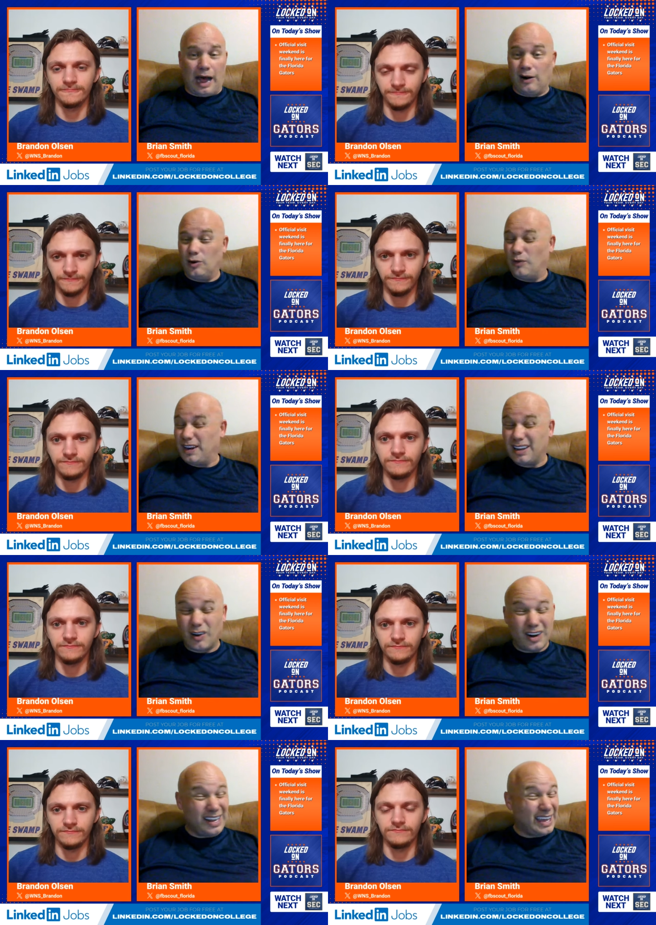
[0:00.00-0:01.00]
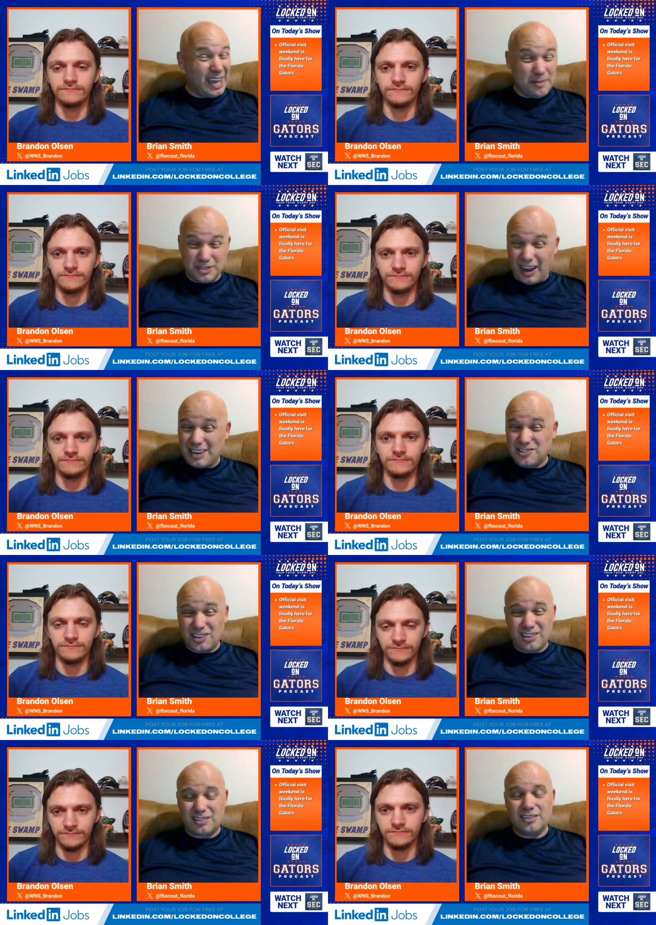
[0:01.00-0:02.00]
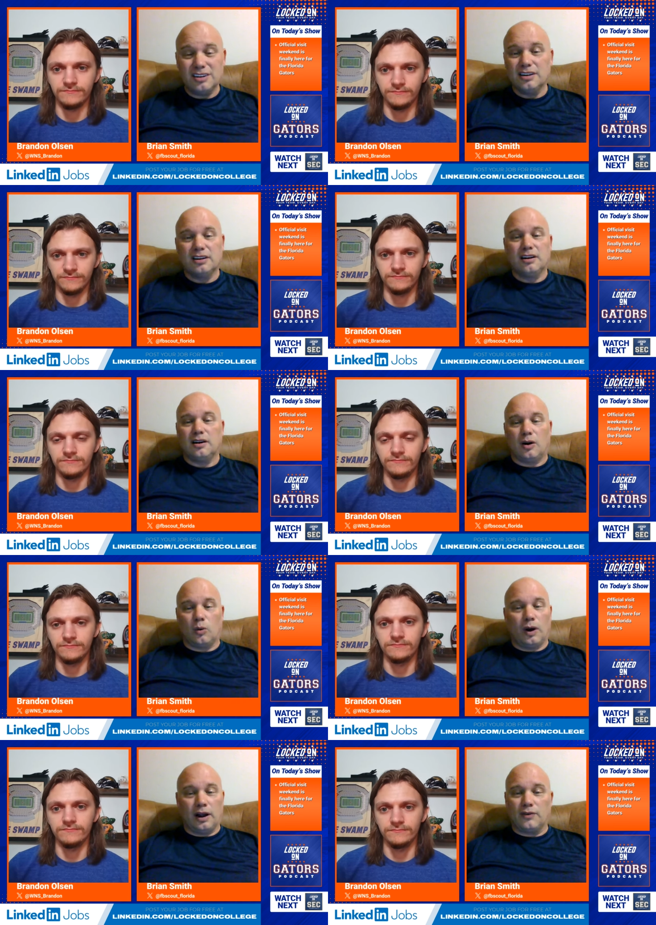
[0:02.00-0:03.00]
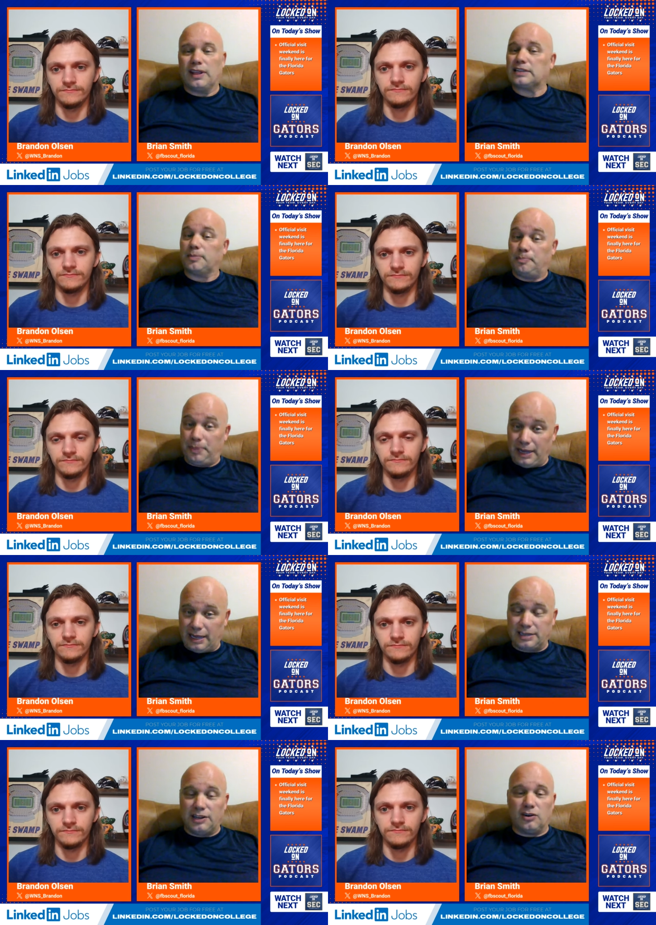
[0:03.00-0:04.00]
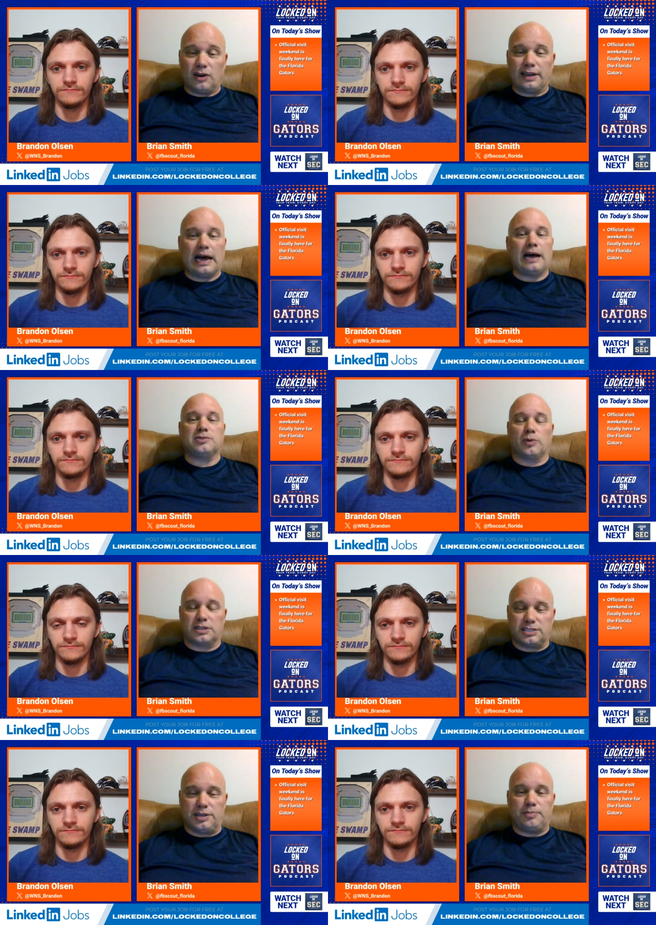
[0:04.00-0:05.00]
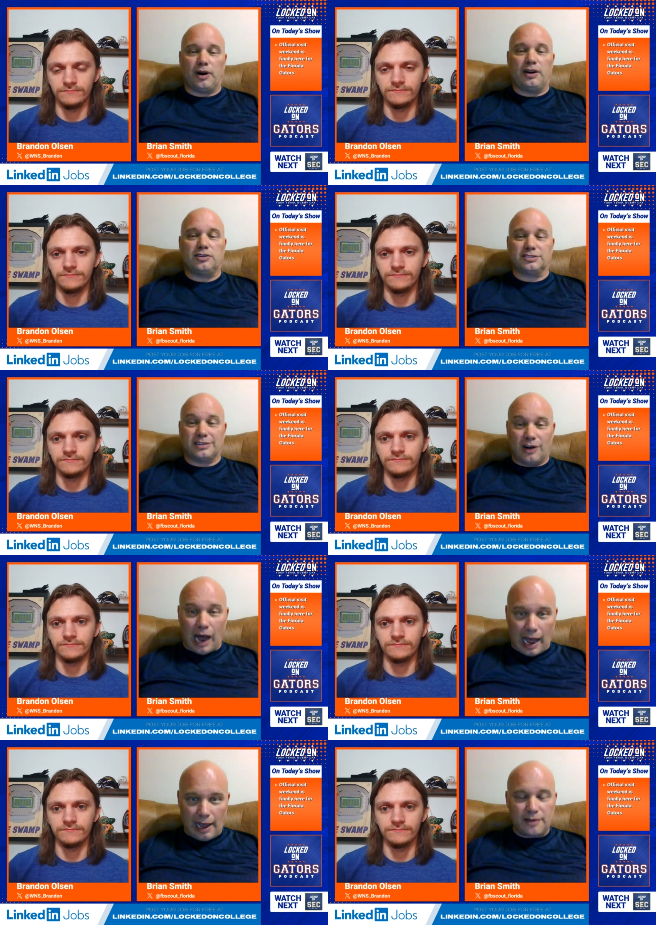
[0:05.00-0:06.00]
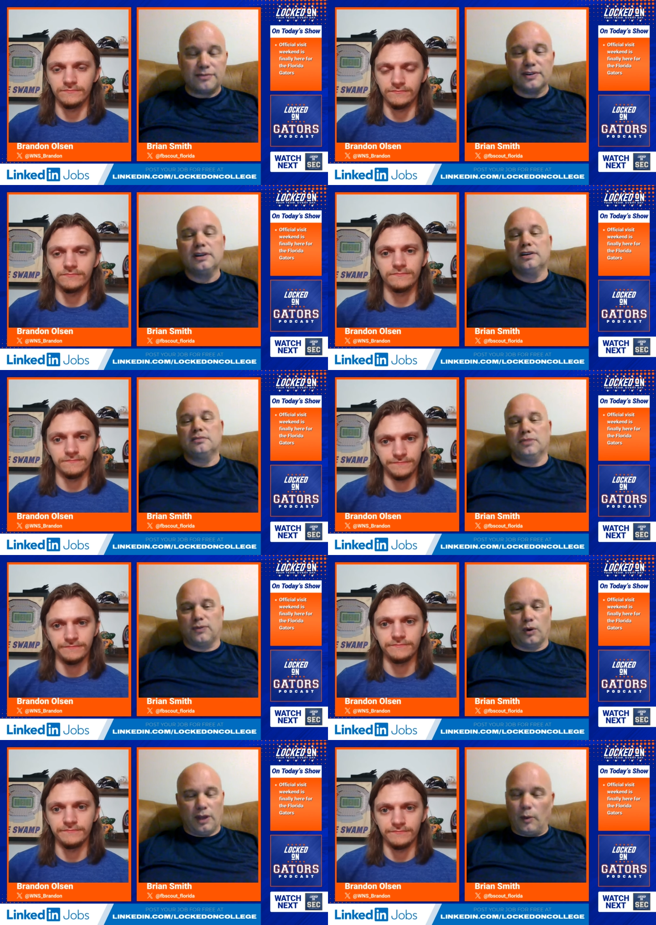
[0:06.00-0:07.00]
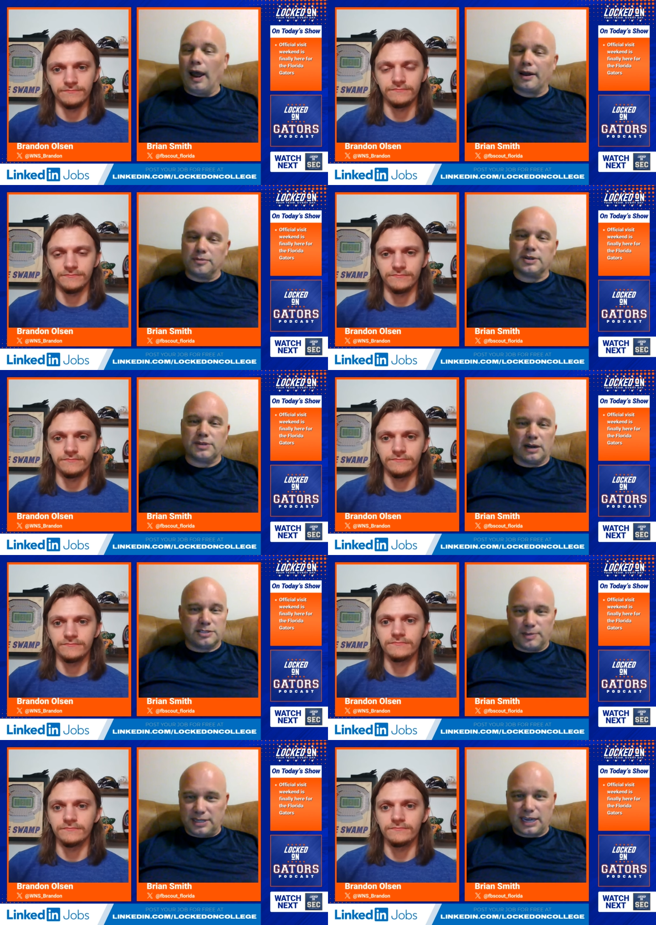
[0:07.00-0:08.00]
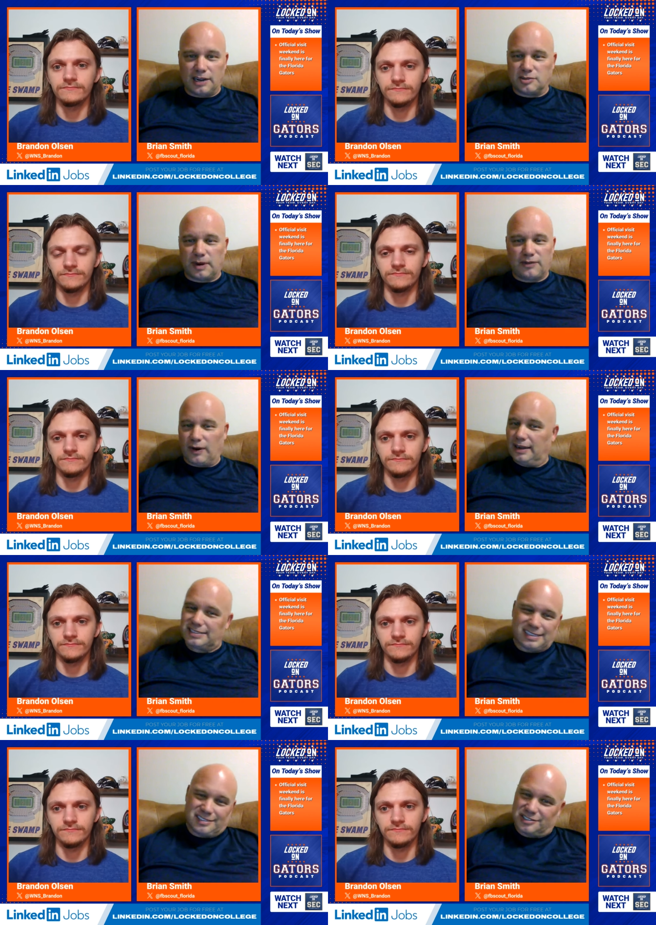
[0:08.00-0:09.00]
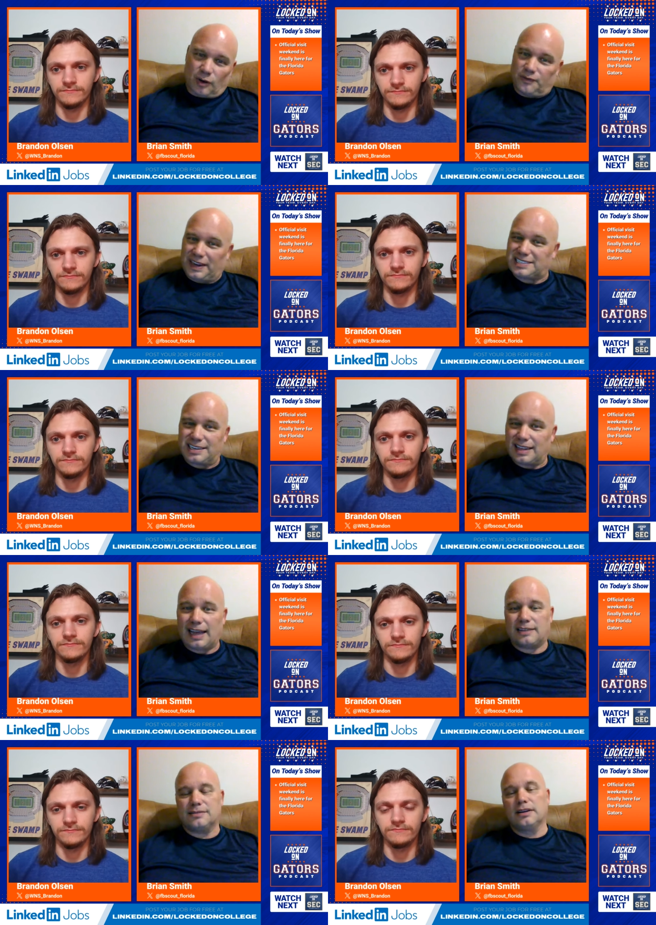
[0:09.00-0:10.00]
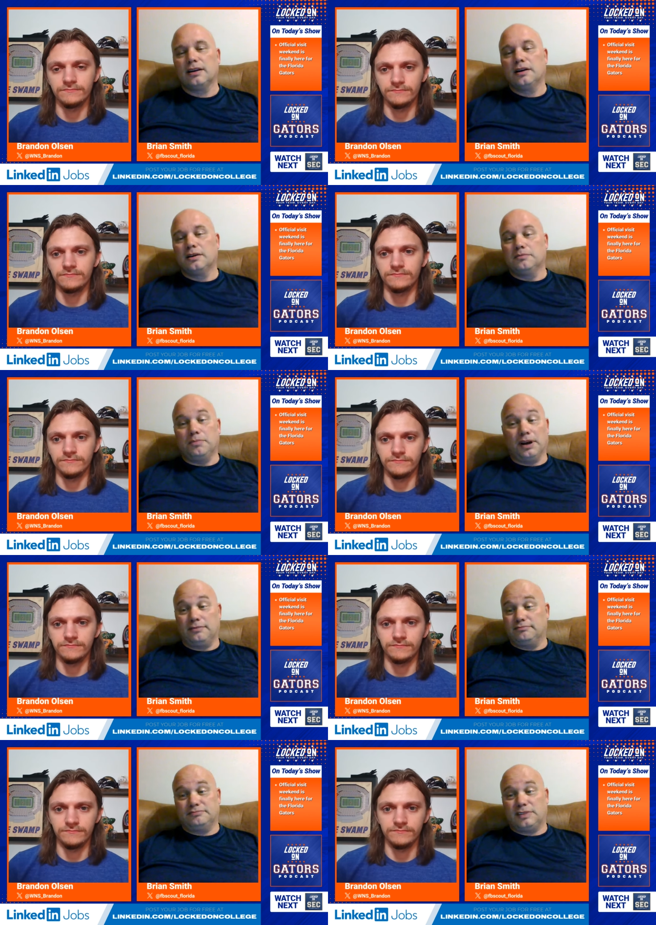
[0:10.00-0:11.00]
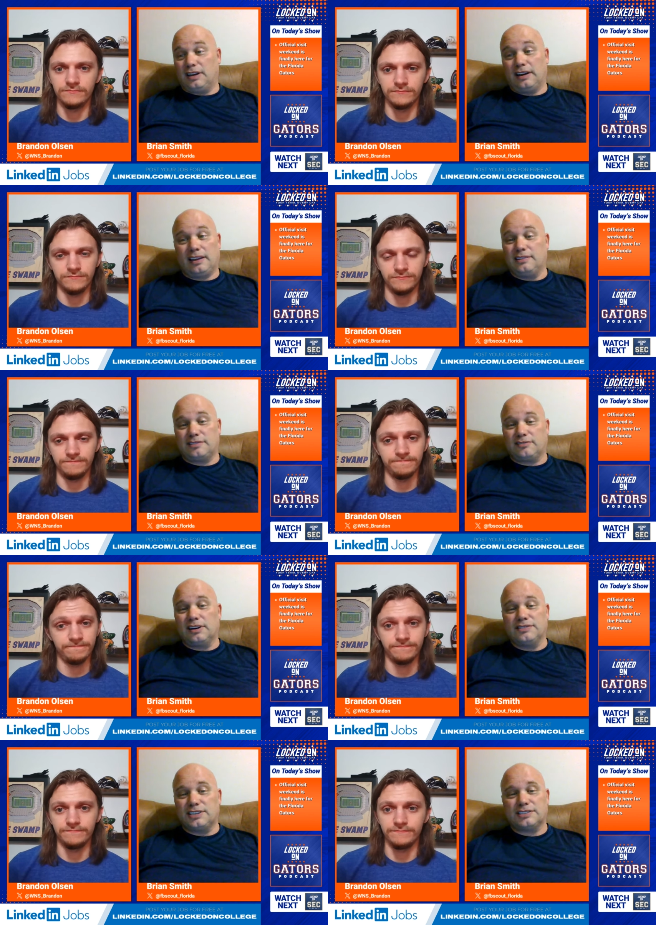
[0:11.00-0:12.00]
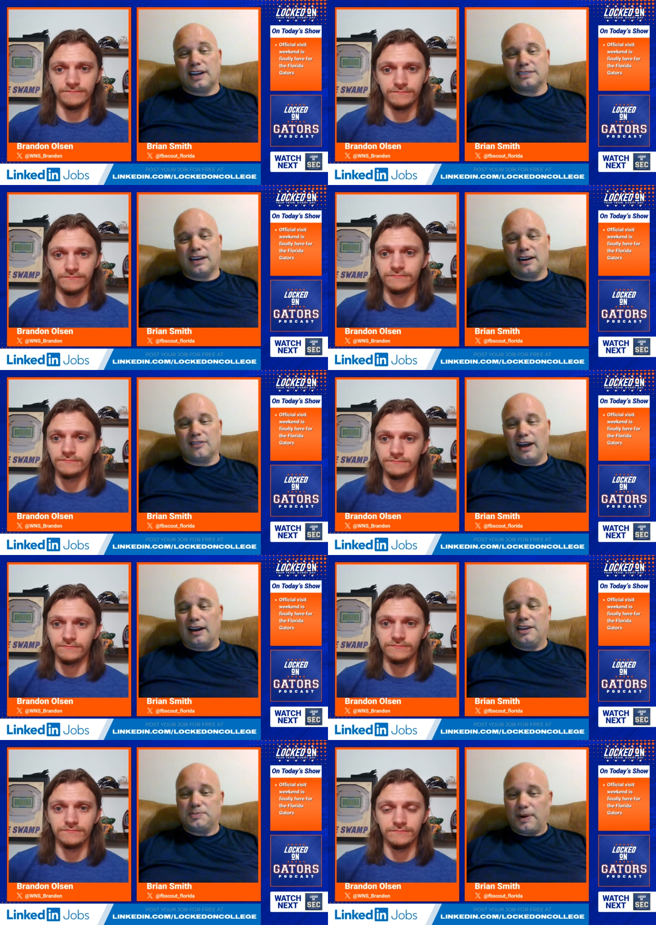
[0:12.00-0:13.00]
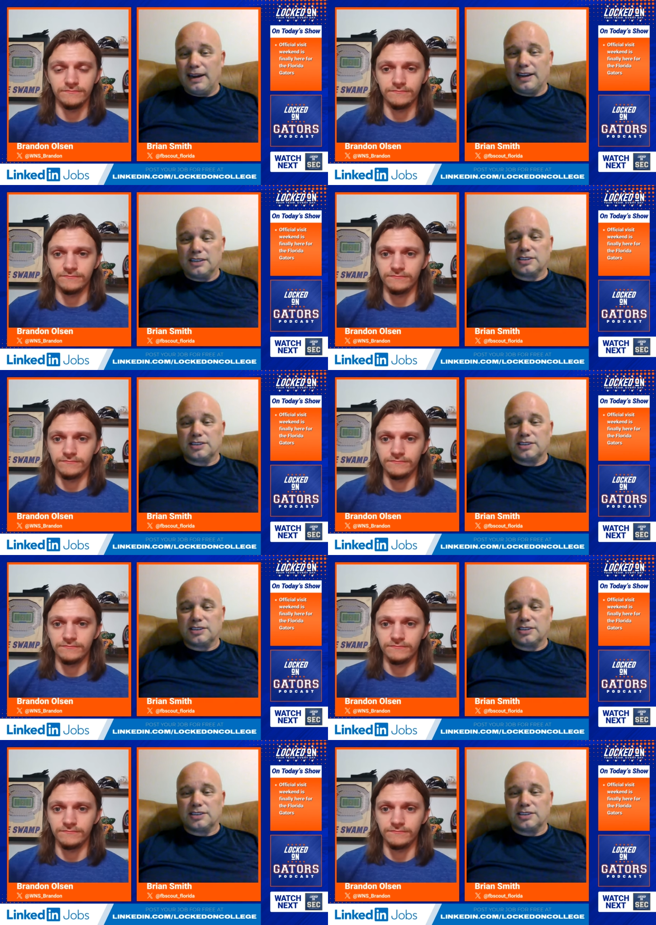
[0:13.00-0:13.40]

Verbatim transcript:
Speaker 1: I don't know if he didn't go to any camps last year or whatever. That's a big deal. Like guys want to see players live before they rank them sometimes. Some of these guys are my friends. There's no fixing that, but like he lives just outside Atlanta. He's played against